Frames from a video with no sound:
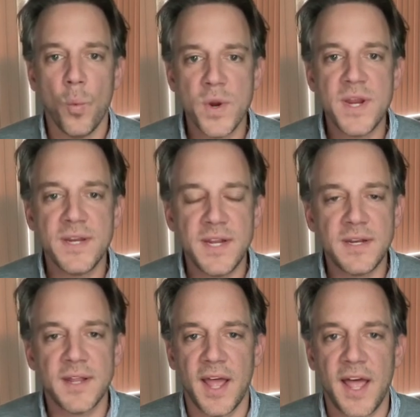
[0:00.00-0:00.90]
We need
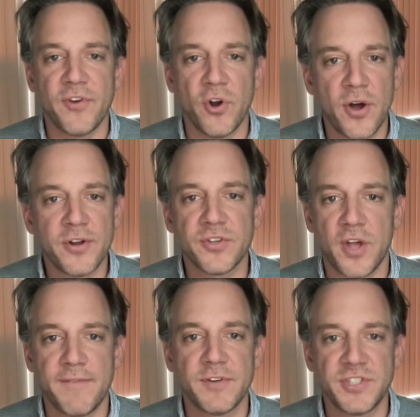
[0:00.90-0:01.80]
to have an honest
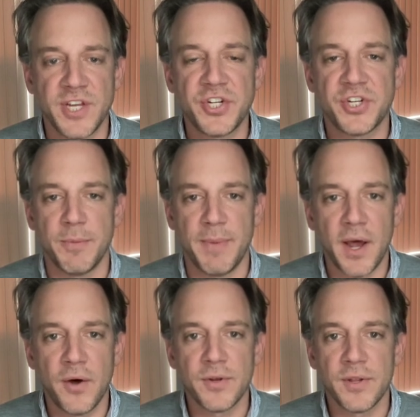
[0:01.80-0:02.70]
conversation
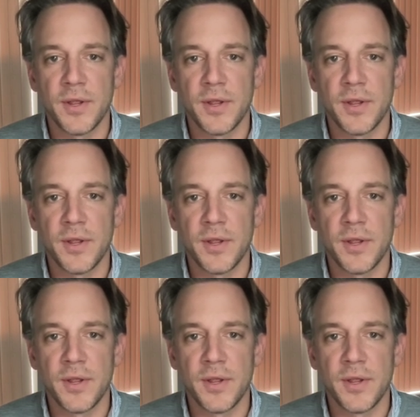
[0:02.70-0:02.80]
about